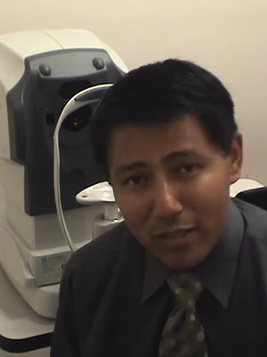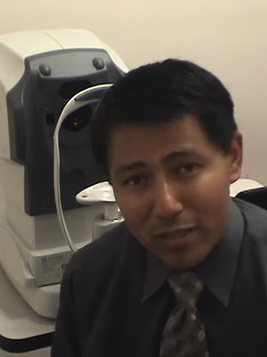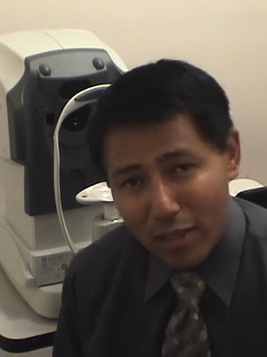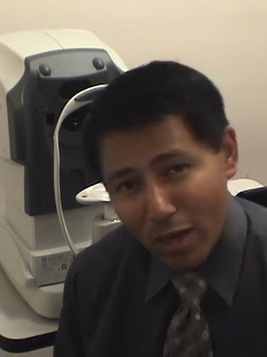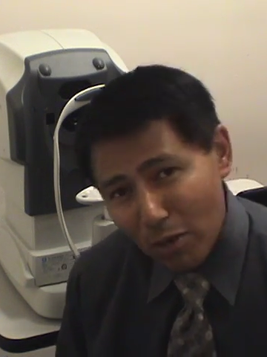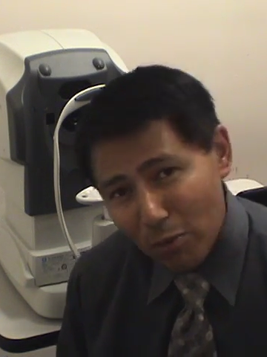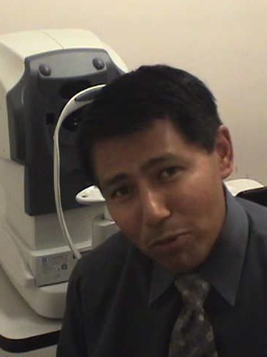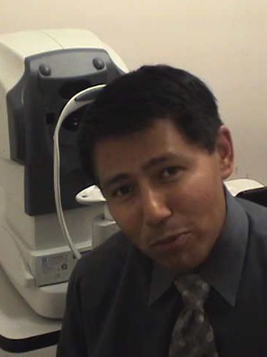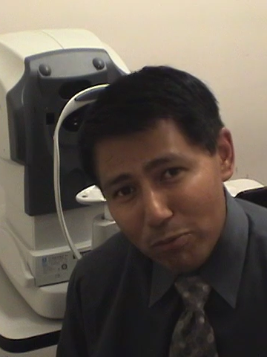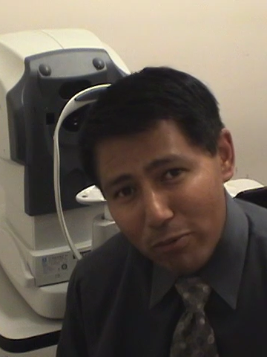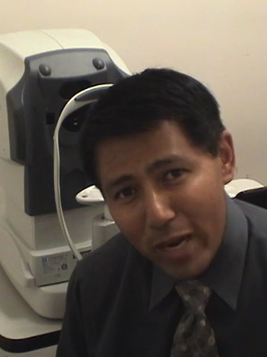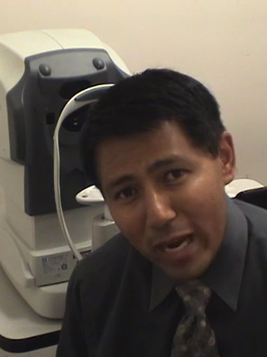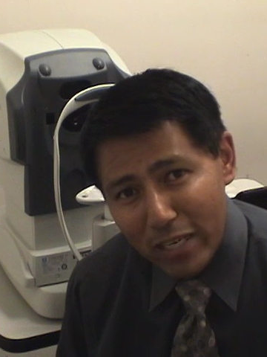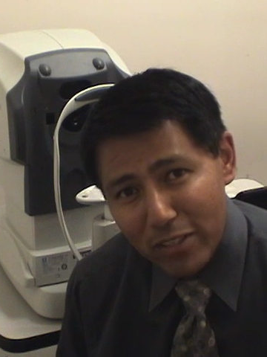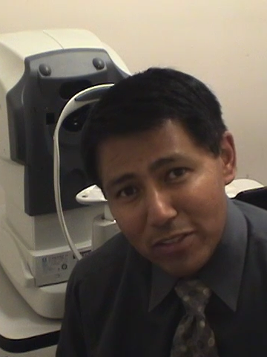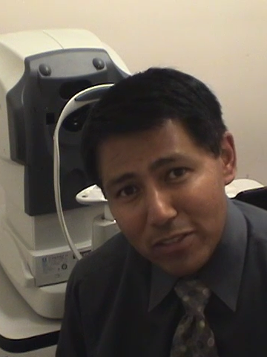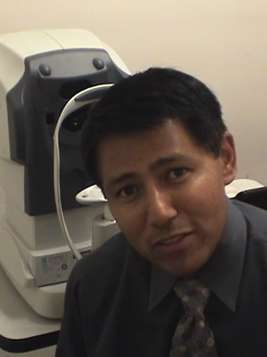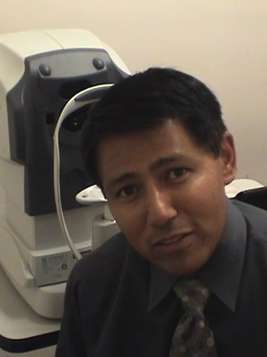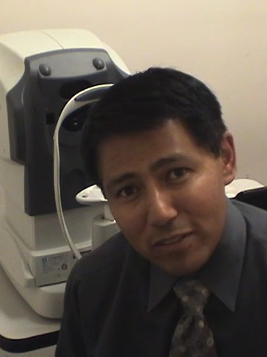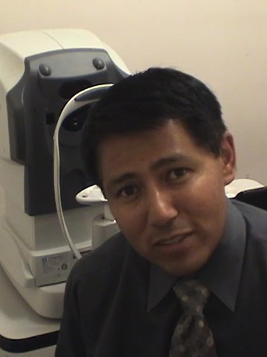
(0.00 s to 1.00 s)
The
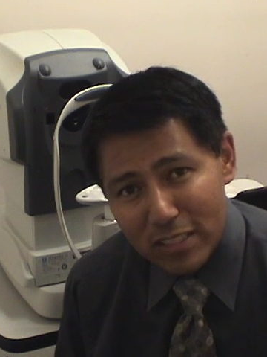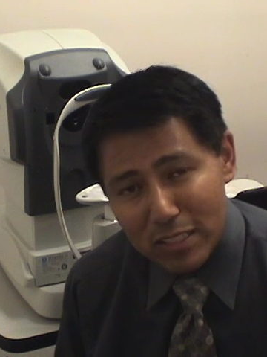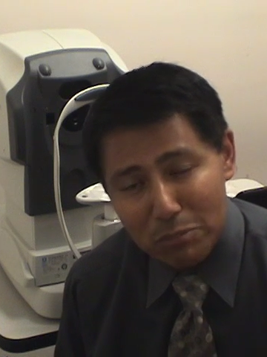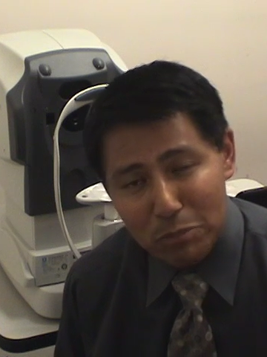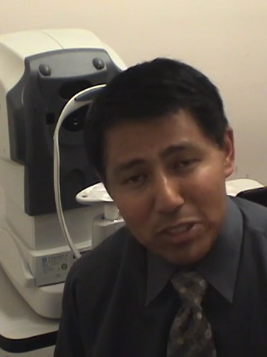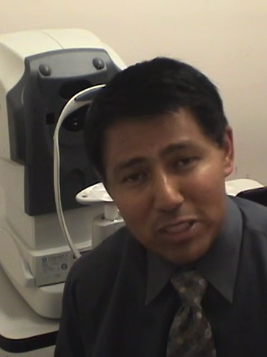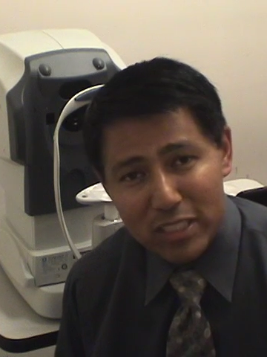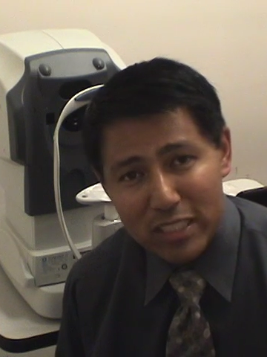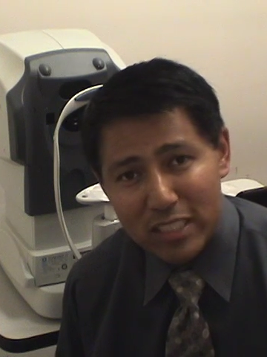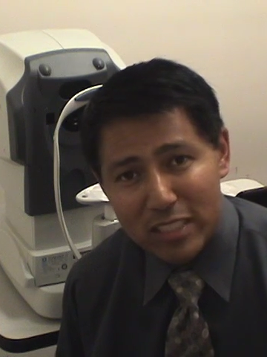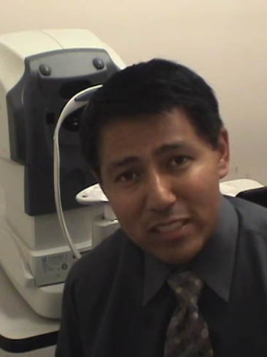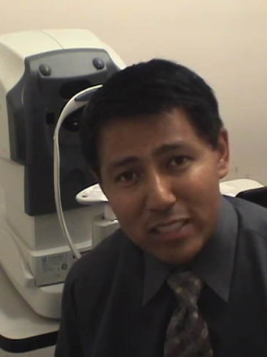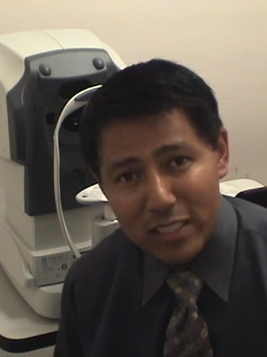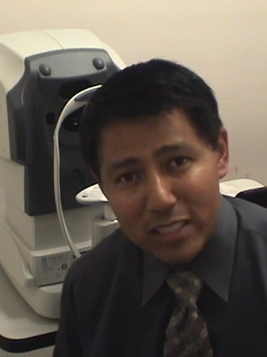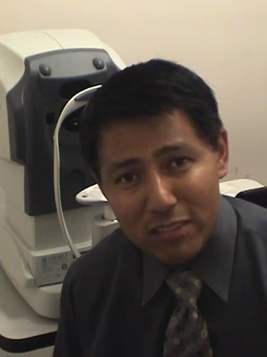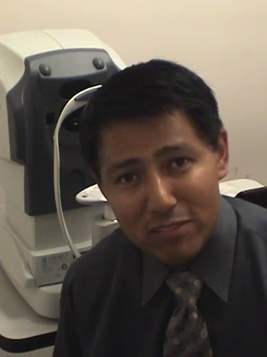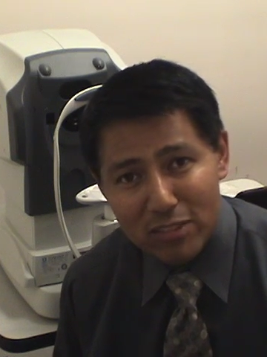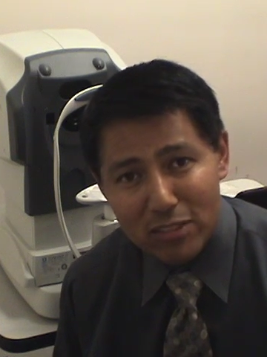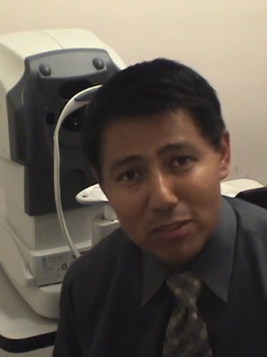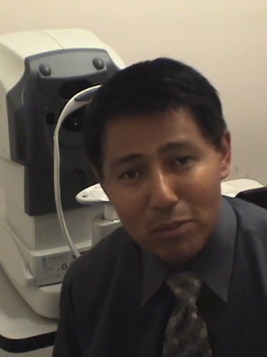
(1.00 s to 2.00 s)
autorefractor is a machine
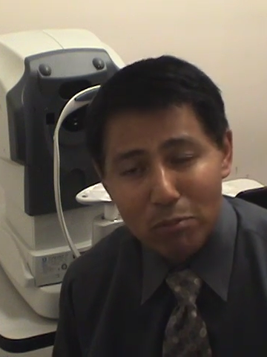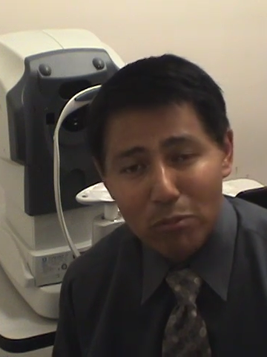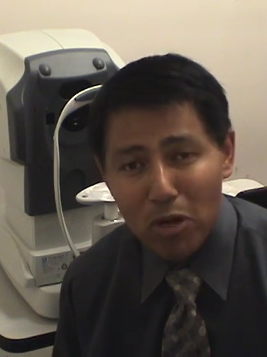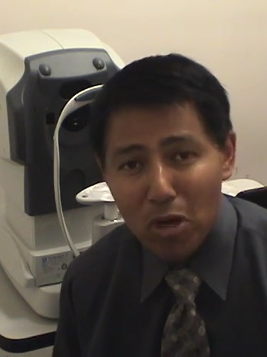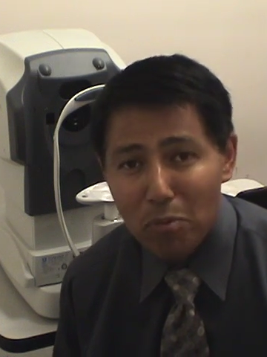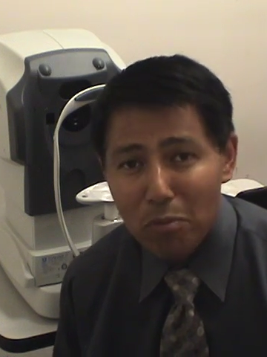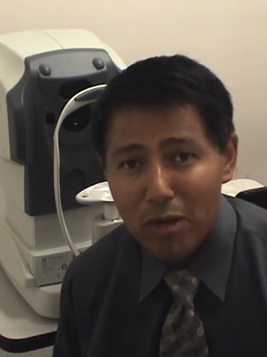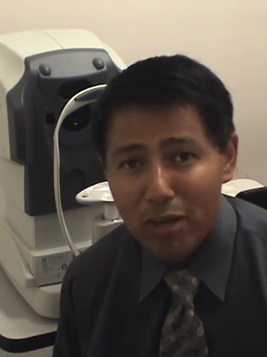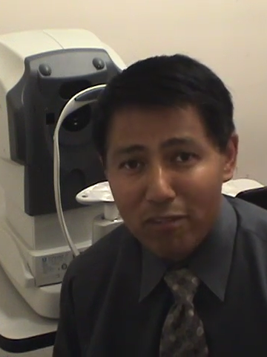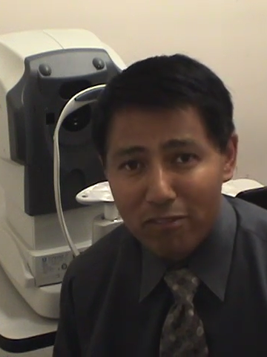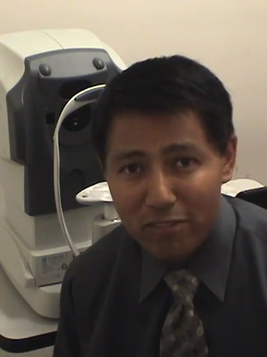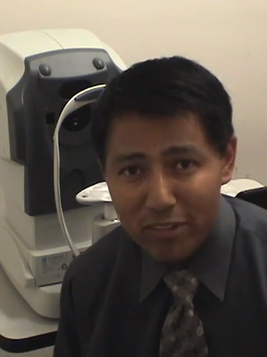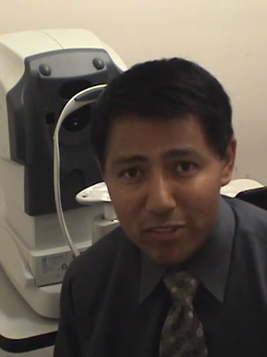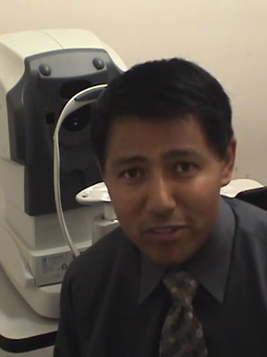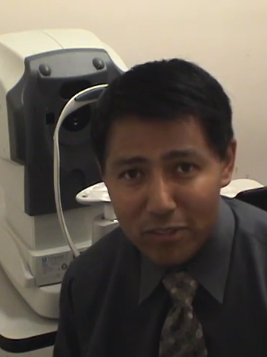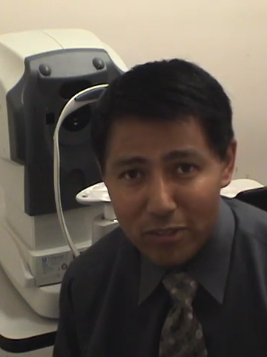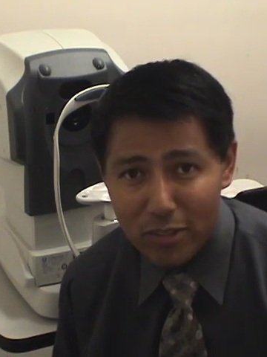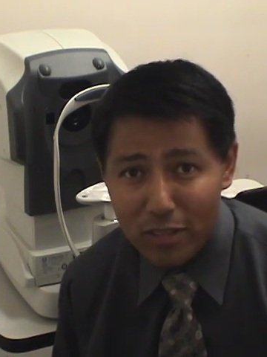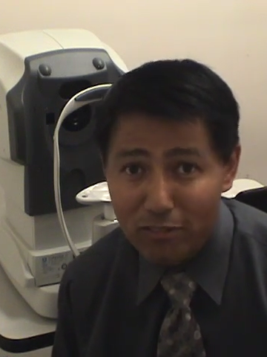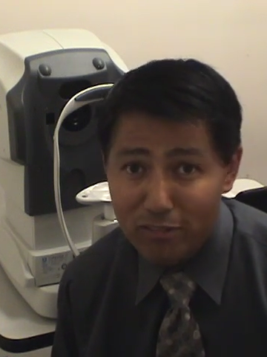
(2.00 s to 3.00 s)
that gives us a ballpark
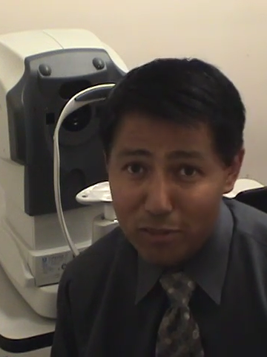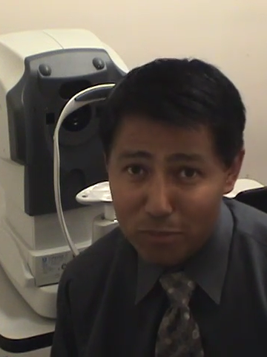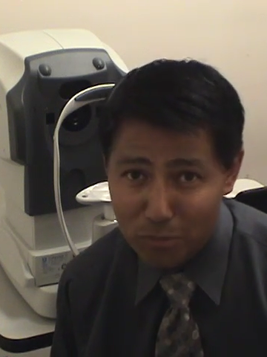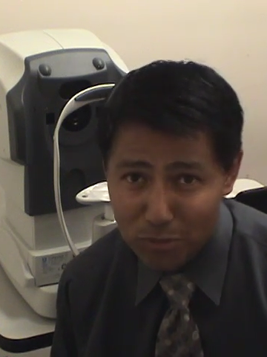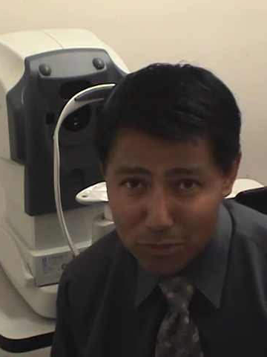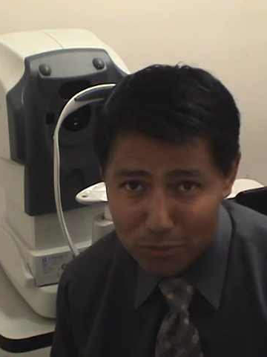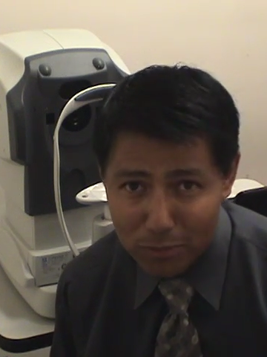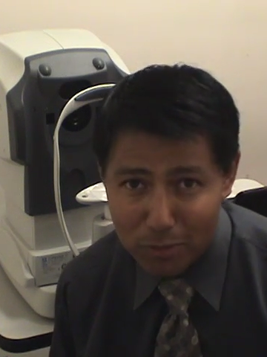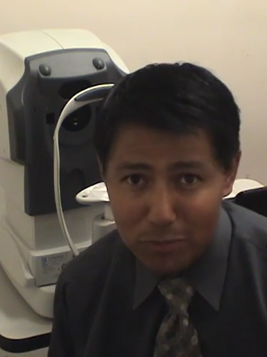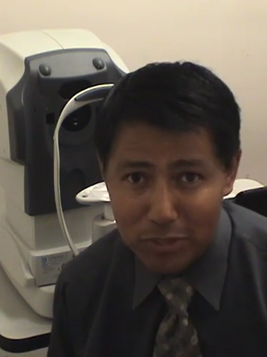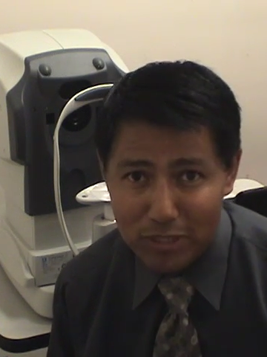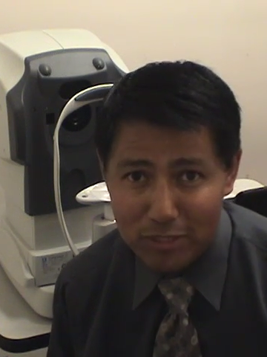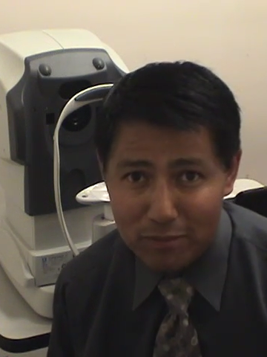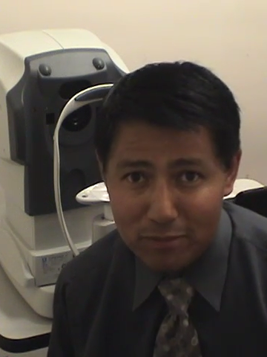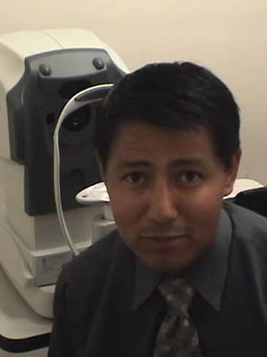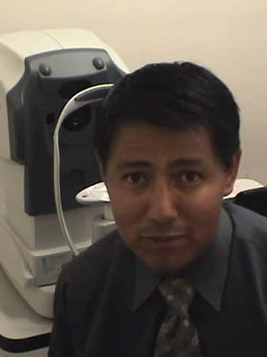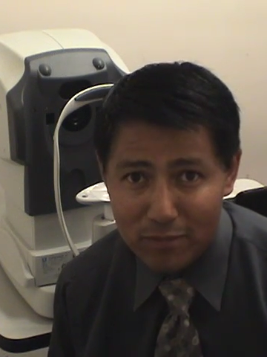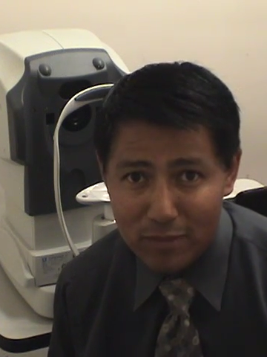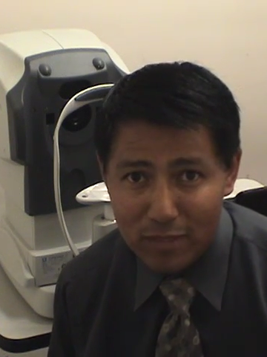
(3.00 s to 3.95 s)
figure of your prescription.